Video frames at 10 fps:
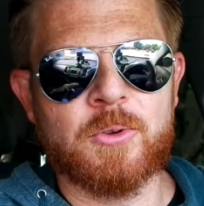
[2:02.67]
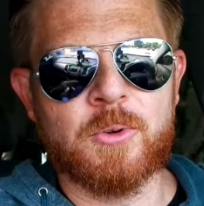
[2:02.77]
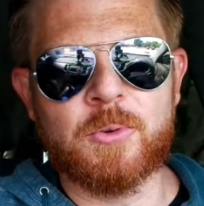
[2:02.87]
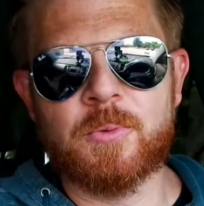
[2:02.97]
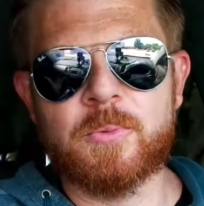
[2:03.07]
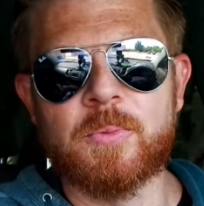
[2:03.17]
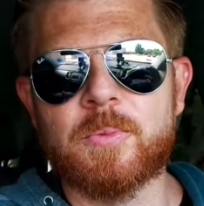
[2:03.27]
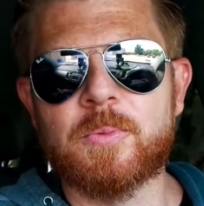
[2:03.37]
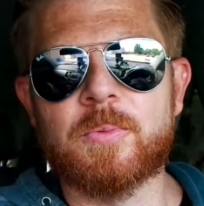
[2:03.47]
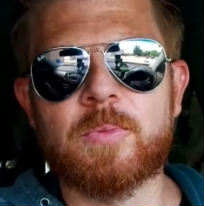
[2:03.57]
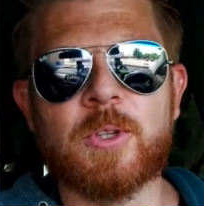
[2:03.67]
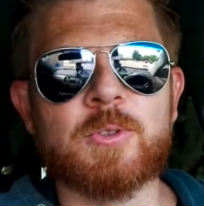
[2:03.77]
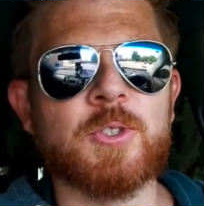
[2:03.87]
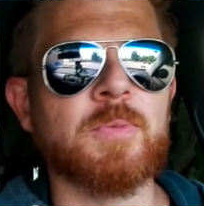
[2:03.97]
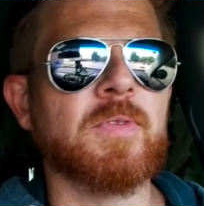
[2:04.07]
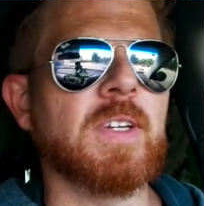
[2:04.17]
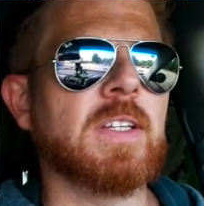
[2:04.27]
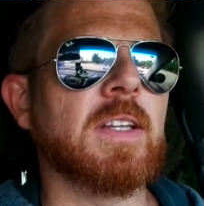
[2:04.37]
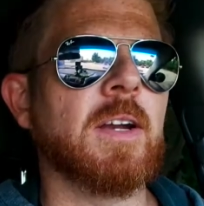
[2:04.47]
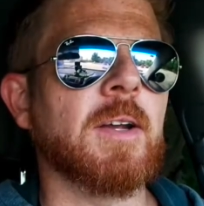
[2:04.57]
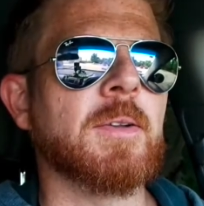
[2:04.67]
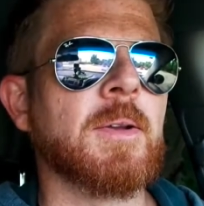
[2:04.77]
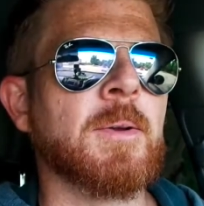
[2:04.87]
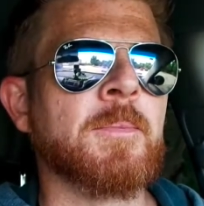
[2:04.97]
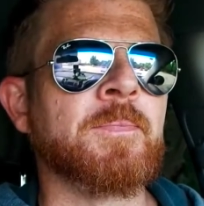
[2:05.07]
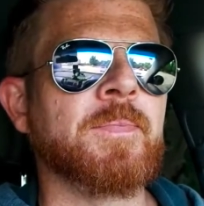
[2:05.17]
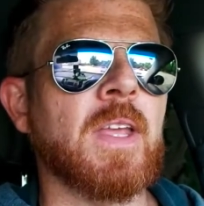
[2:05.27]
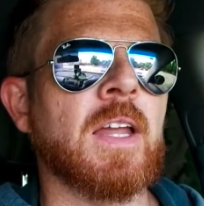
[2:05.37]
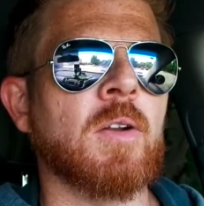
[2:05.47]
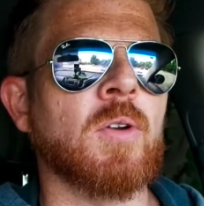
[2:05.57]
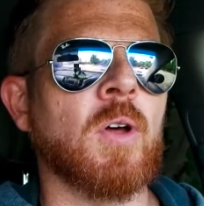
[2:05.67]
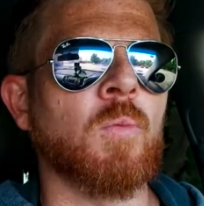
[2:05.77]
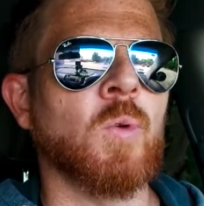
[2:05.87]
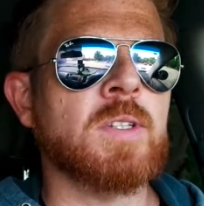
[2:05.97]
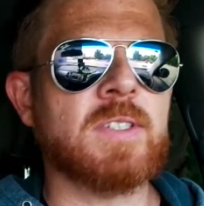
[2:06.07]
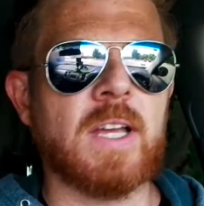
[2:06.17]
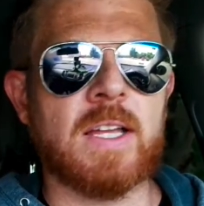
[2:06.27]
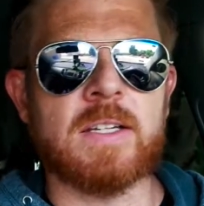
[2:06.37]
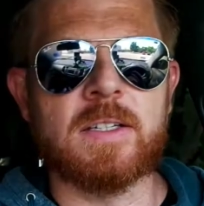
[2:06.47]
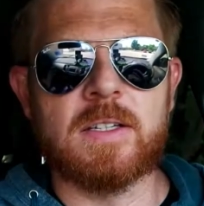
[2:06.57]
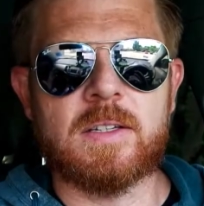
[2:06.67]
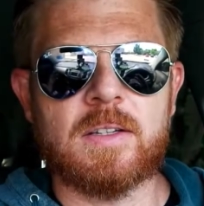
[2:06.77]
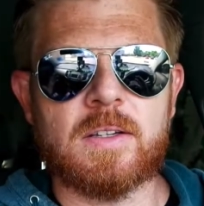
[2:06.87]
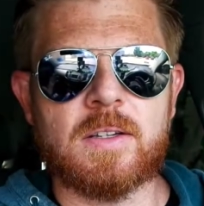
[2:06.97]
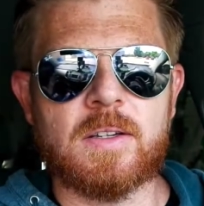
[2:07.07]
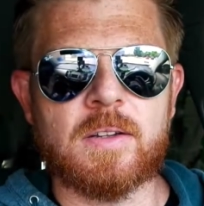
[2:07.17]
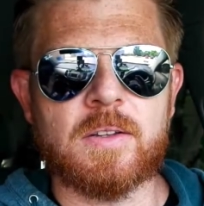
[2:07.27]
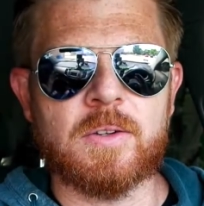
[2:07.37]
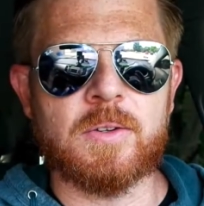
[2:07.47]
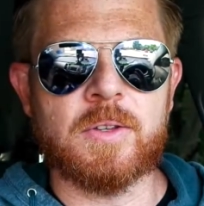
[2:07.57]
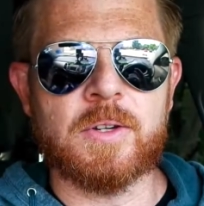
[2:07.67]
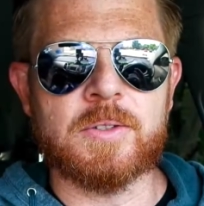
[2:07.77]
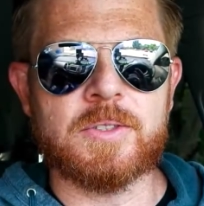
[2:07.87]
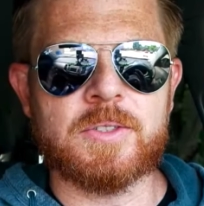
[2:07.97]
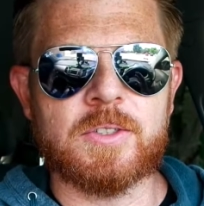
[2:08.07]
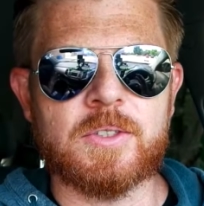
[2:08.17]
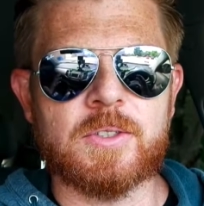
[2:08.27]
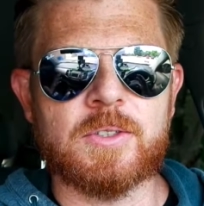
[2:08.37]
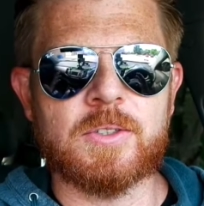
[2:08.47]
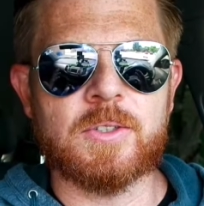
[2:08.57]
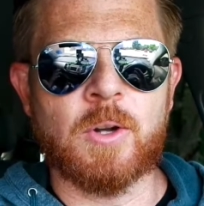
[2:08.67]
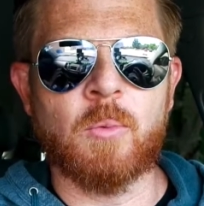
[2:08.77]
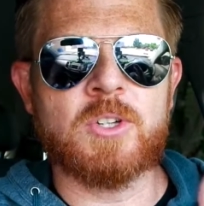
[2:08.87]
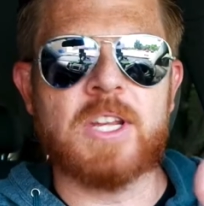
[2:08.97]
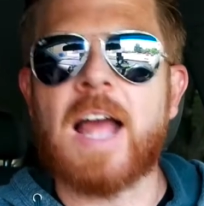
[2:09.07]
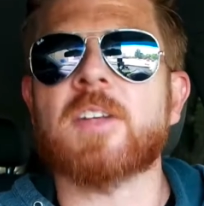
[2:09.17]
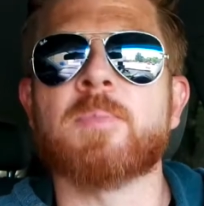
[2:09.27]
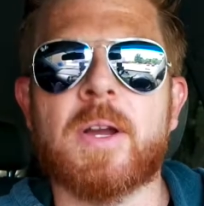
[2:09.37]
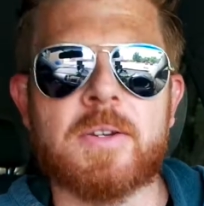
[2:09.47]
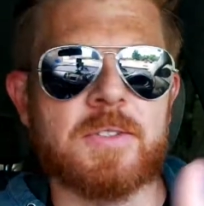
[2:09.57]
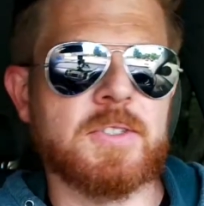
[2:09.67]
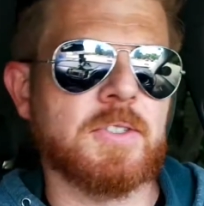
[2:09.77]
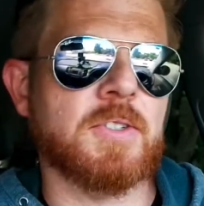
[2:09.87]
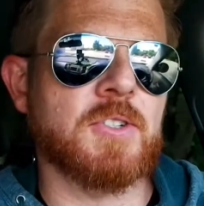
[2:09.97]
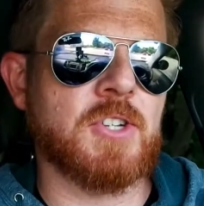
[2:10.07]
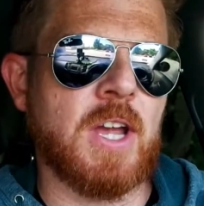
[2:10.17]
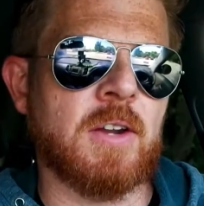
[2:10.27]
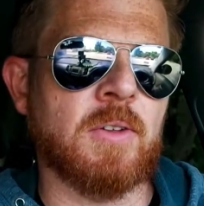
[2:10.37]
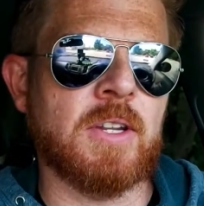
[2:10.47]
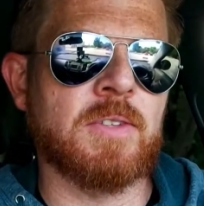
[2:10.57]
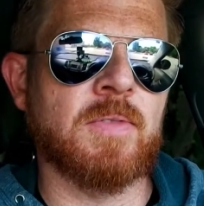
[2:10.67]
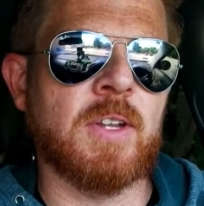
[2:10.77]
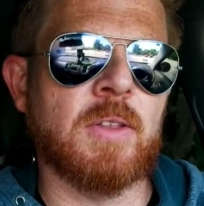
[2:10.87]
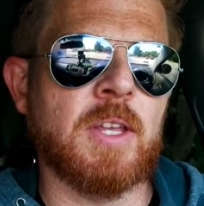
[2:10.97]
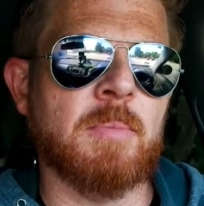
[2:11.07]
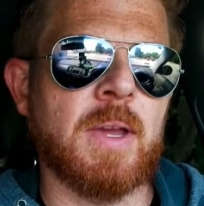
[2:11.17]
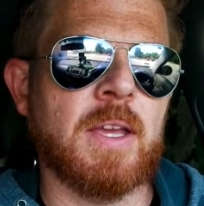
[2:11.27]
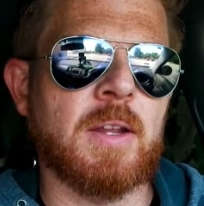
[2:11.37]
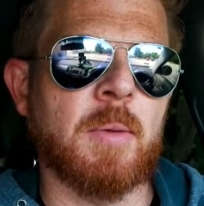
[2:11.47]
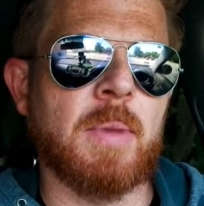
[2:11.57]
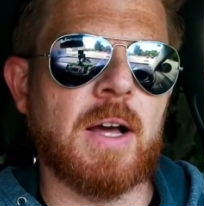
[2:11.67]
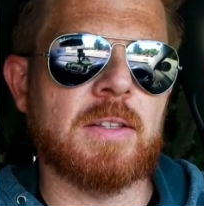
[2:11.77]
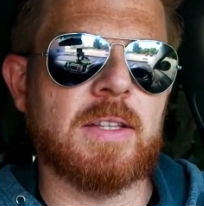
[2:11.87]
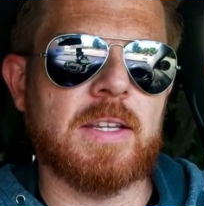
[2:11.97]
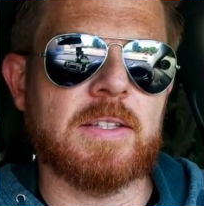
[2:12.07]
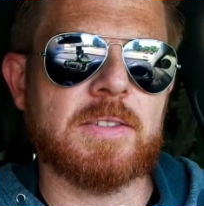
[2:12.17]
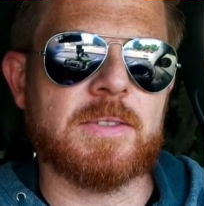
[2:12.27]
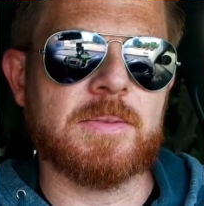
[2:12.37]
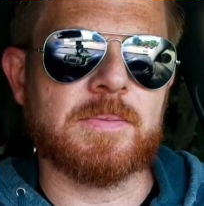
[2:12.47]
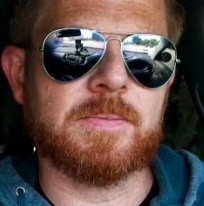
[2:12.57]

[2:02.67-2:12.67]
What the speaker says: through YouTube feed there, and on one side there's, you know, I'm watching Alex Becker's channel and his video that he made about this.